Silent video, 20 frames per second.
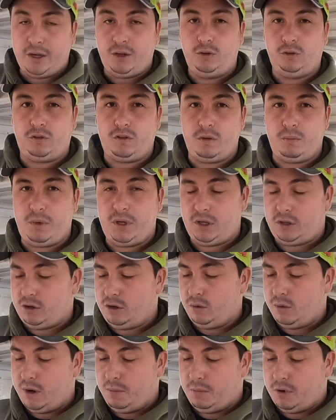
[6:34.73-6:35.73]
use the
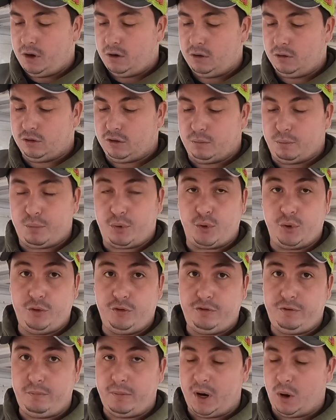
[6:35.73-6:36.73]
BQA model to
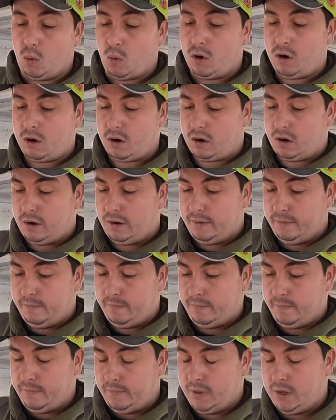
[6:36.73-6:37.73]
proof my work.
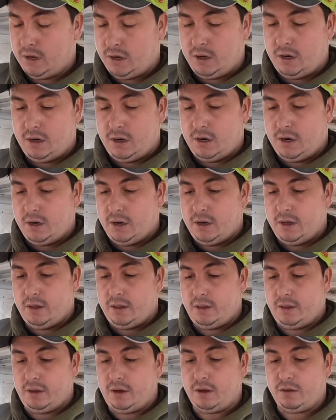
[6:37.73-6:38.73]

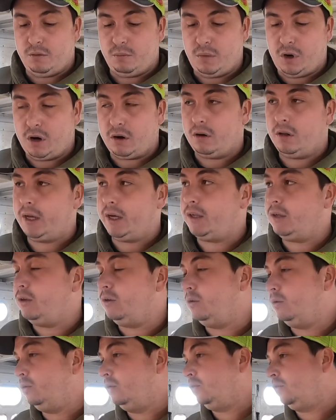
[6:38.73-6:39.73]
The other model I
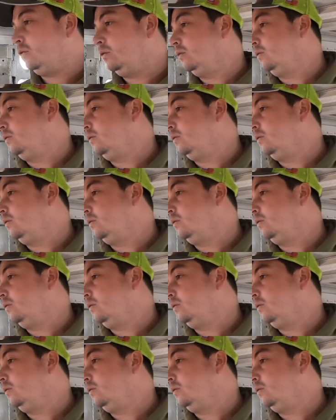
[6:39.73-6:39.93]
use,